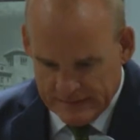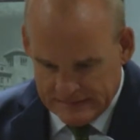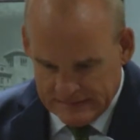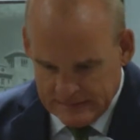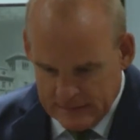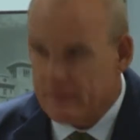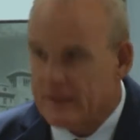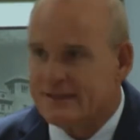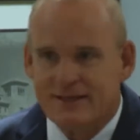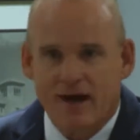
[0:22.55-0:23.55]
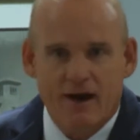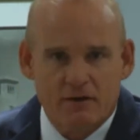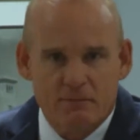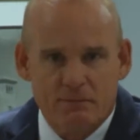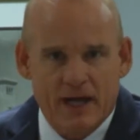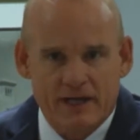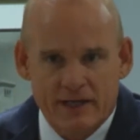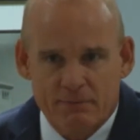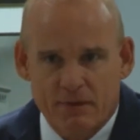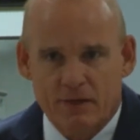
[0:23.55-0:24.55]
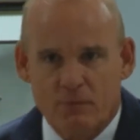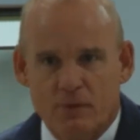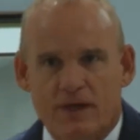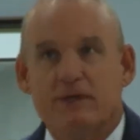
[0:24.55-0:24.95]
A little bit dark back here, by the way.